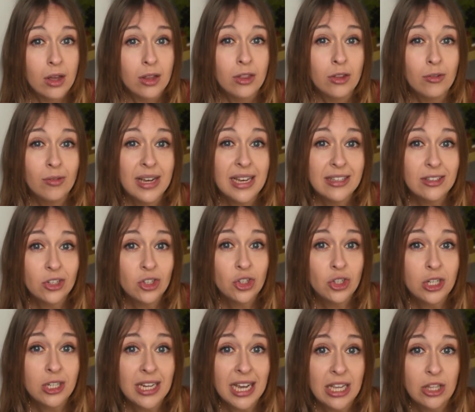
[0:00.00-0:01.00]
The research
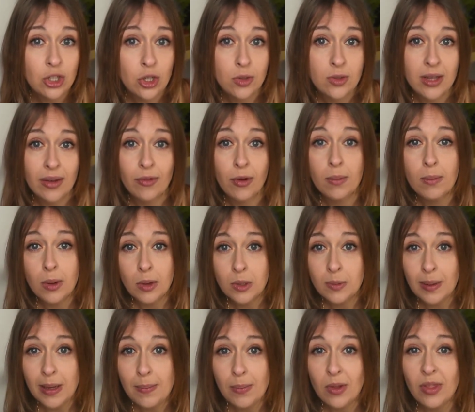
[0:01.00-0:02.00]
to date shows that for most
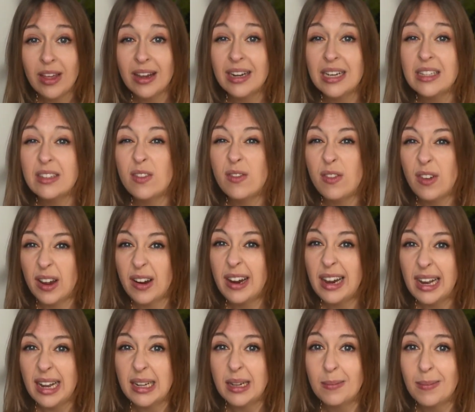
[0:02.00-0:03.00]
people, there is very
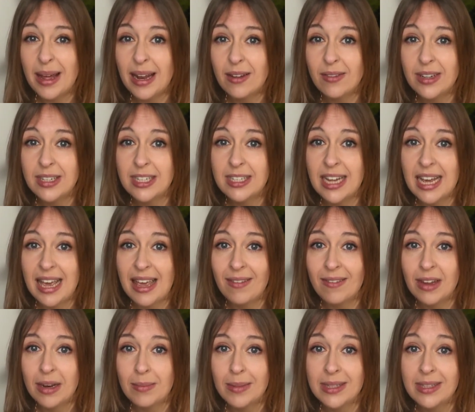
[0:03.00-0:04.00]
little benefit to taking
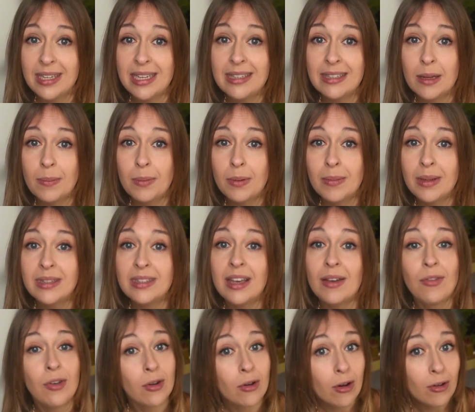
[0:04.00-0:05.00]
vitamin C supplements
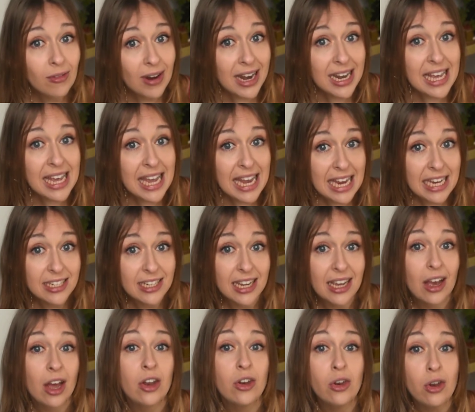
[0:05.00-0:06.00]
if you're already
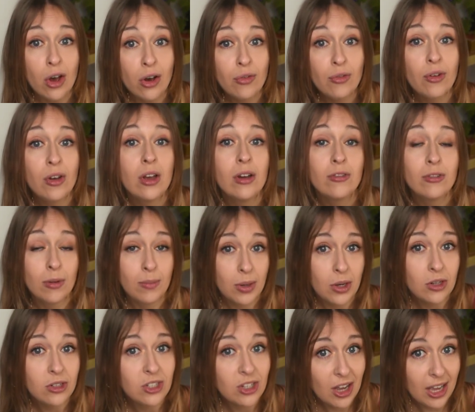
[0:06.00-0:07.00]
eating enough from
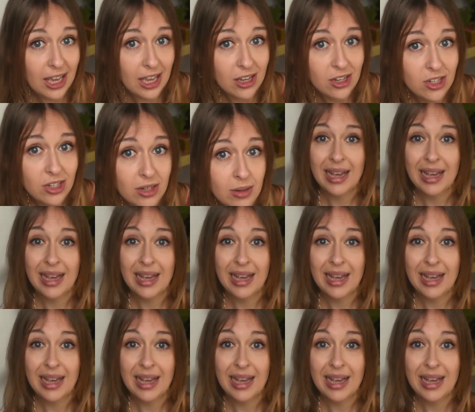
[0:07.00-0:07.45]
your diet.